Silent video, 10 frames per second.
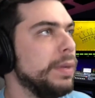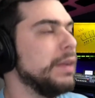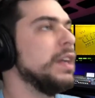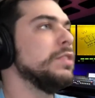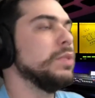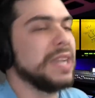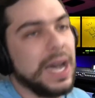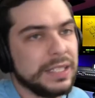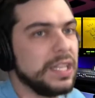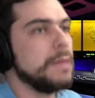But because it was
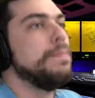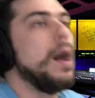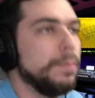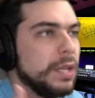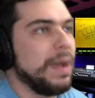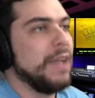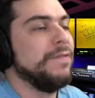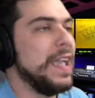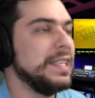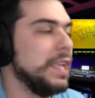constantly pumped in my
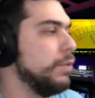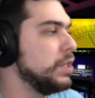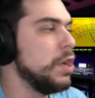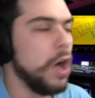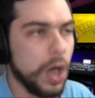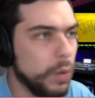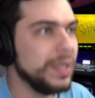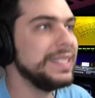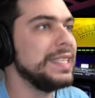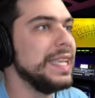face, I was
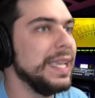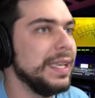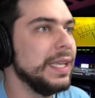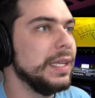always seeing it.